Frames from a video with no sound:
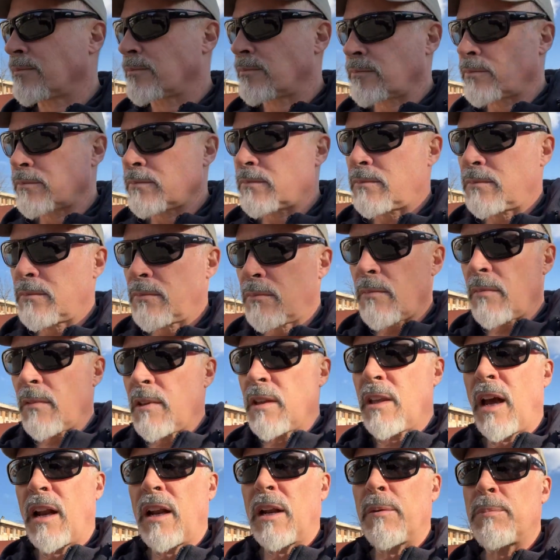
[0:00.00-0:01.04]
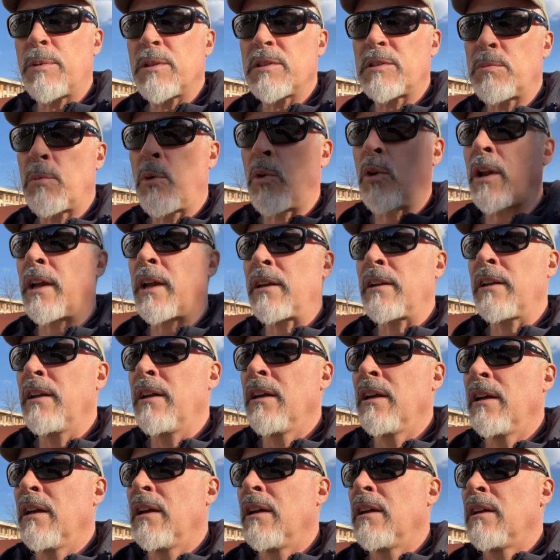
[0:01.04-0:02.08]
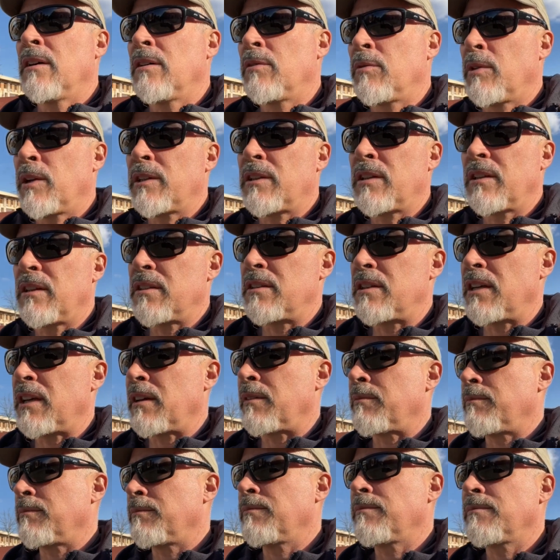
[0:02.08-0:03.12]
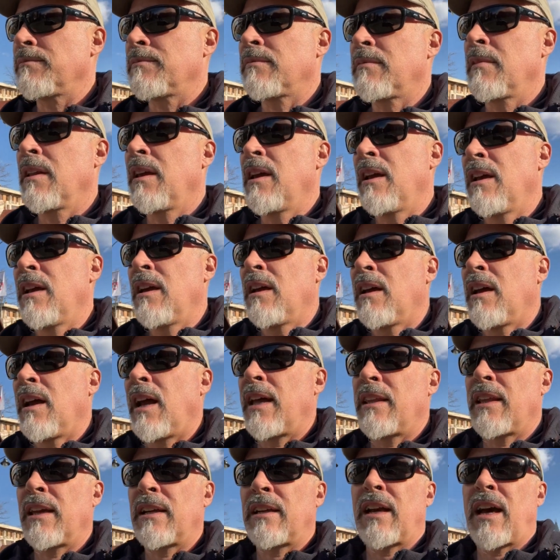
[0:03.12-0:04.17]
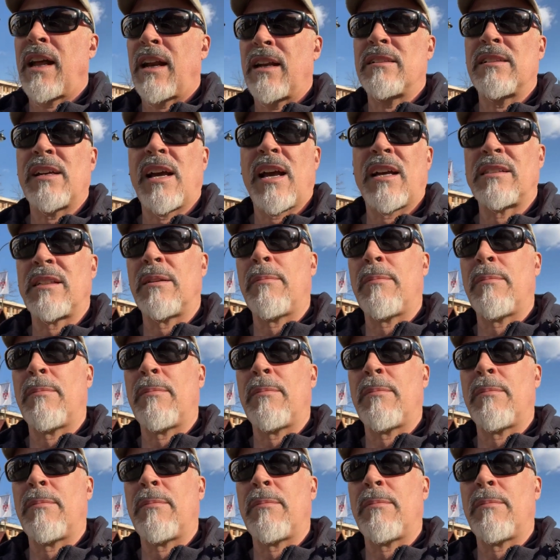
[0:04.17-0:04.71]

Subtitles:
Got up this morning, went to the gym, and then got a taxi back.